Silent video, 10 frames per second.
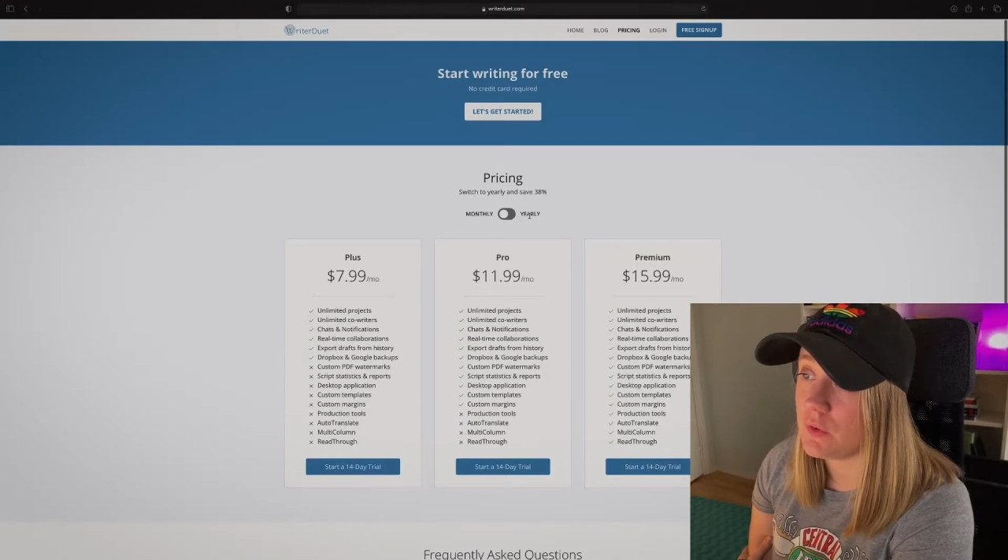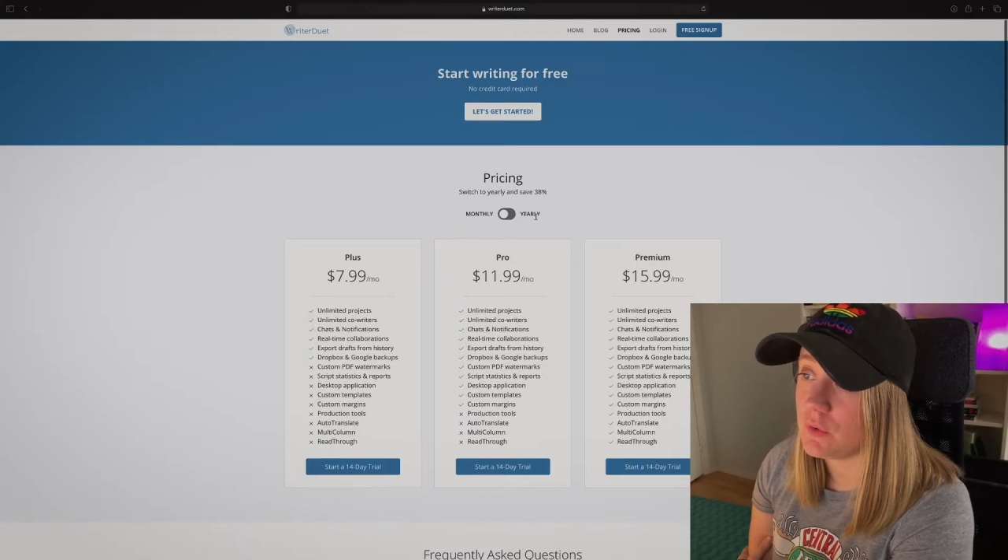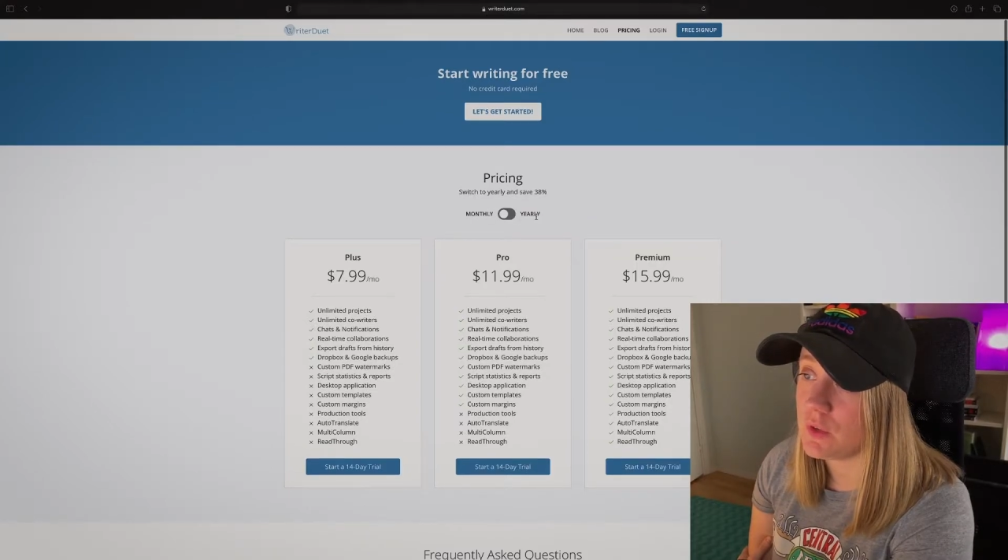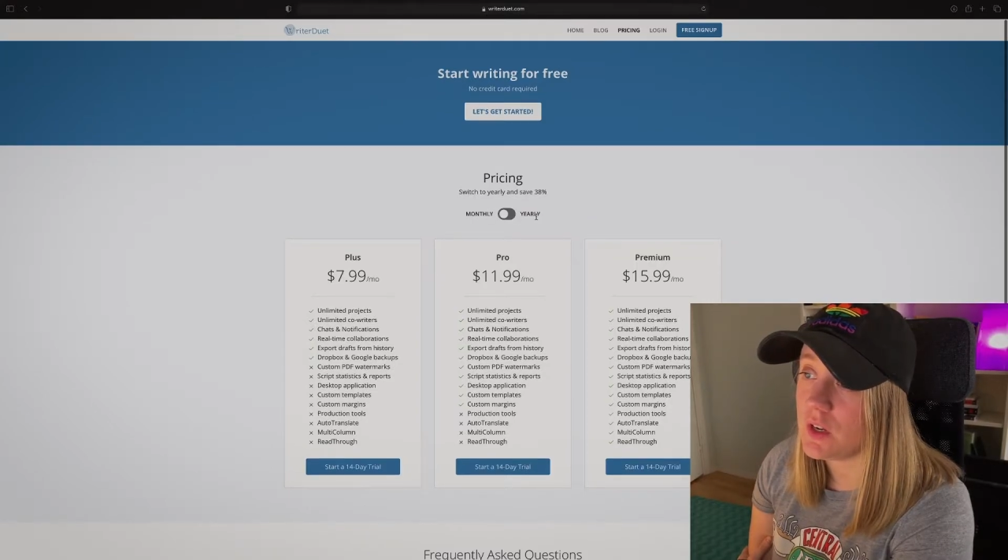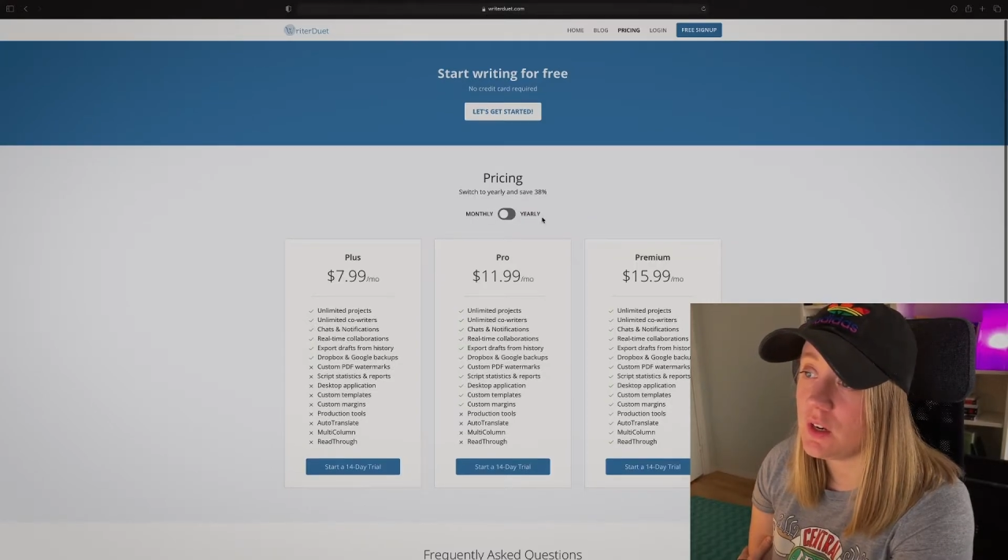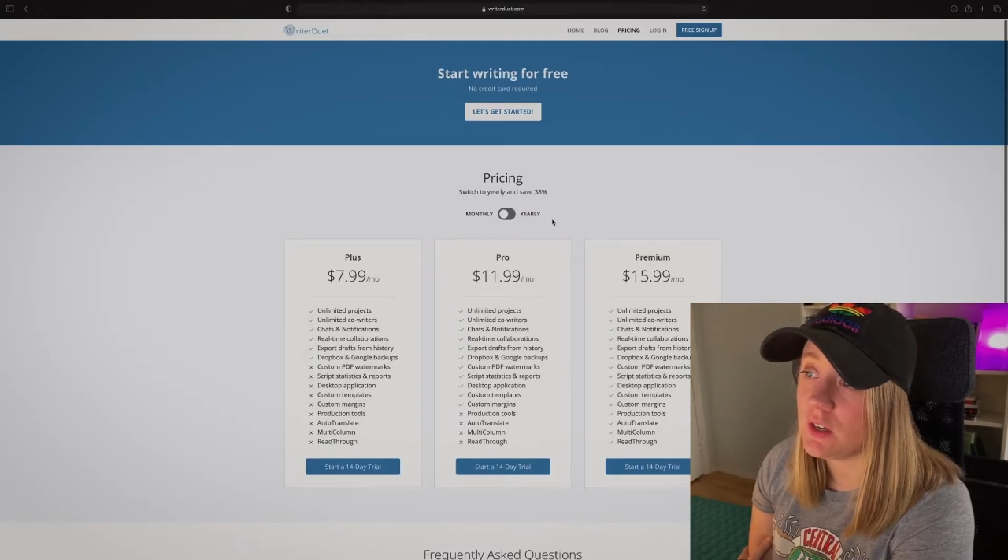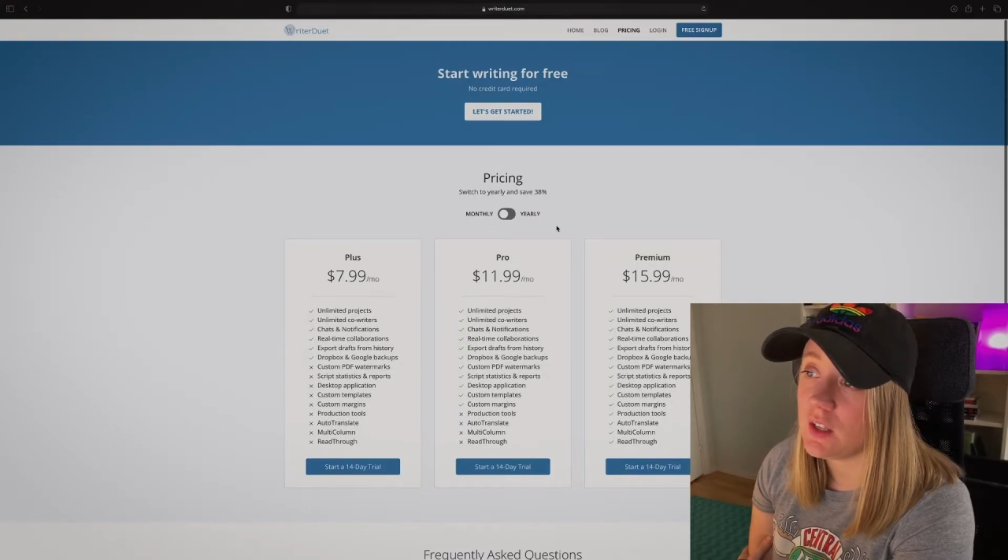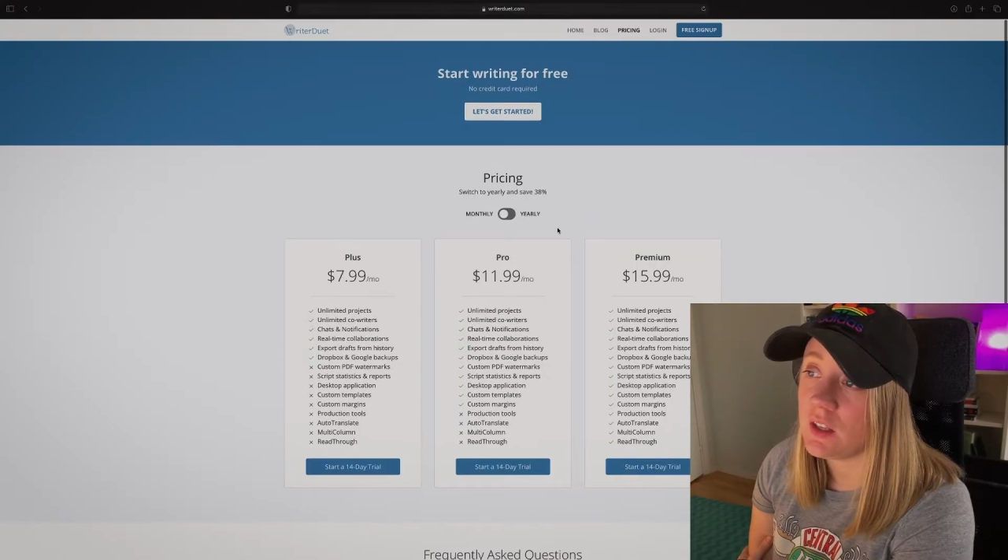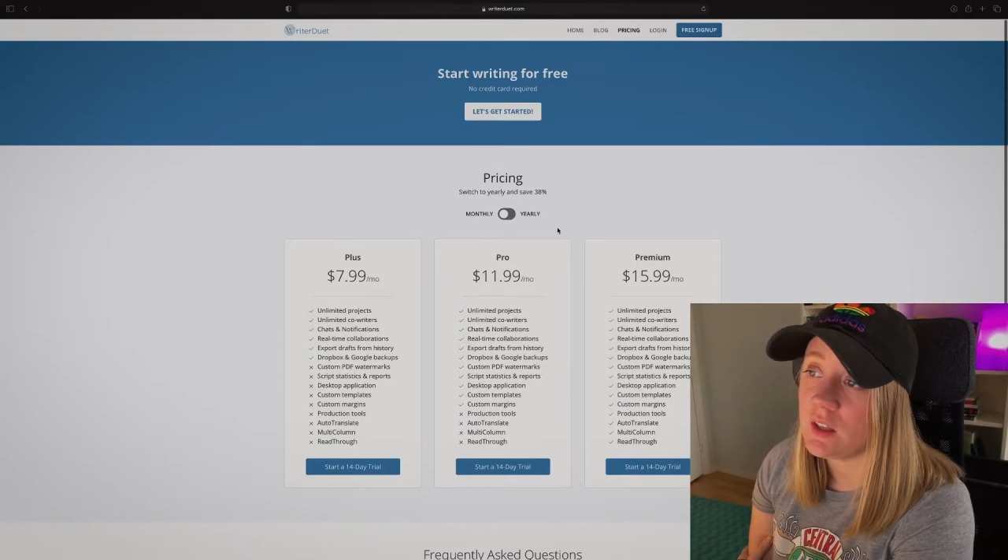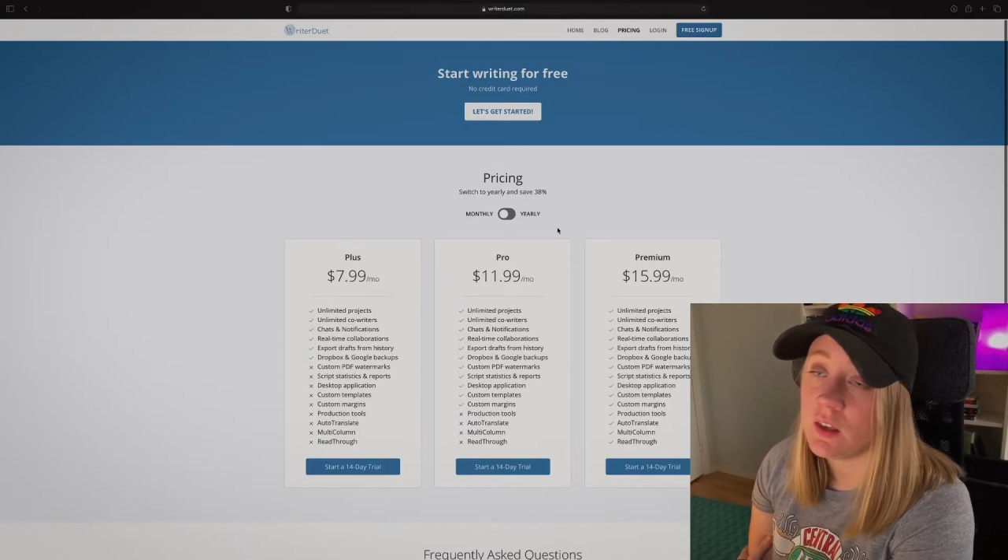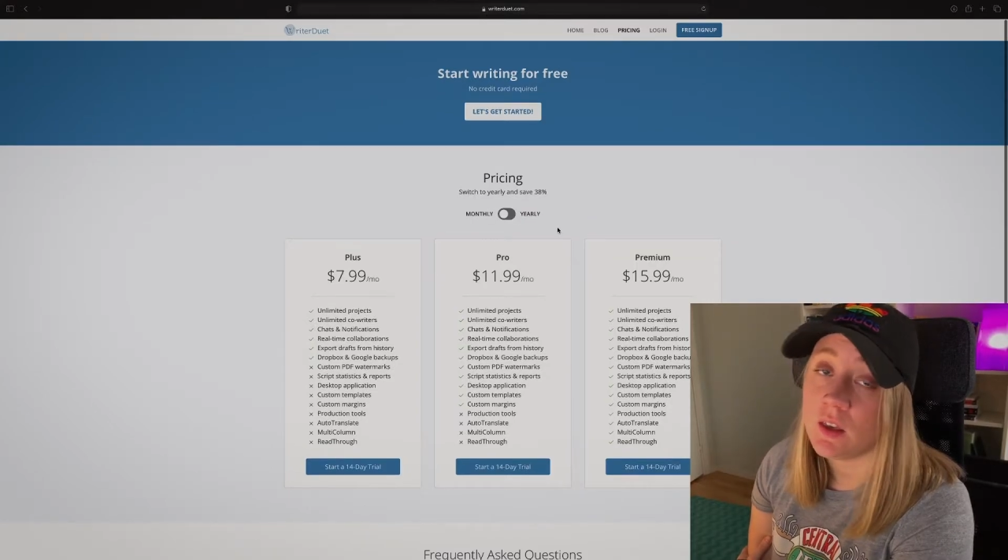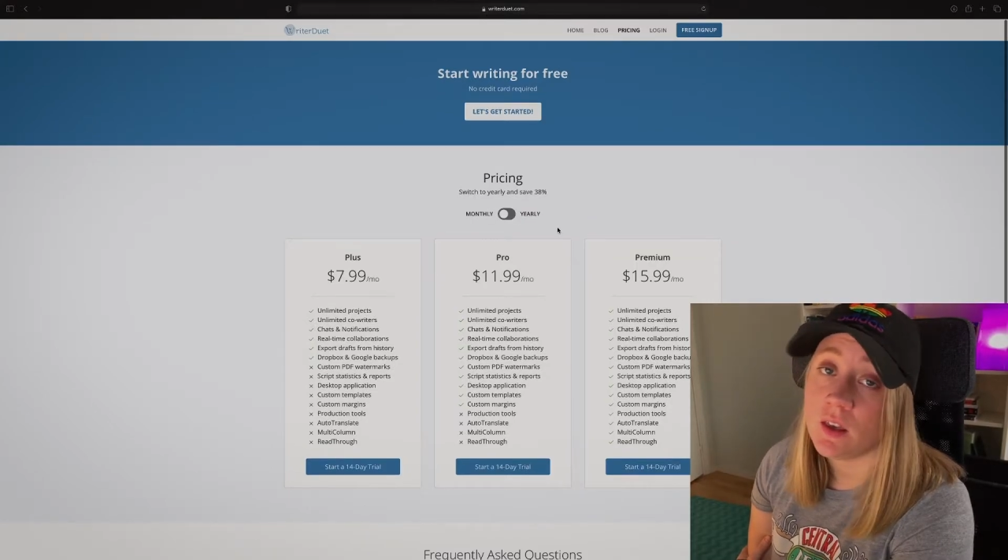or yearly